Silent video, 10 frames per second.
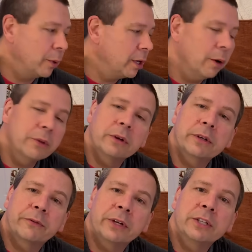We know their
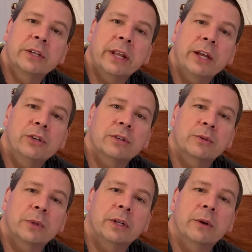different
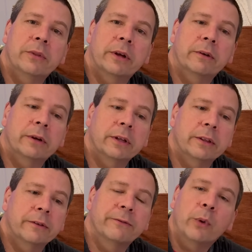intonations. We know
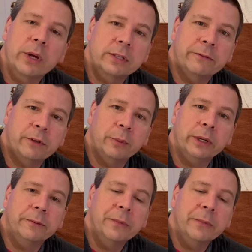their voice, if you will.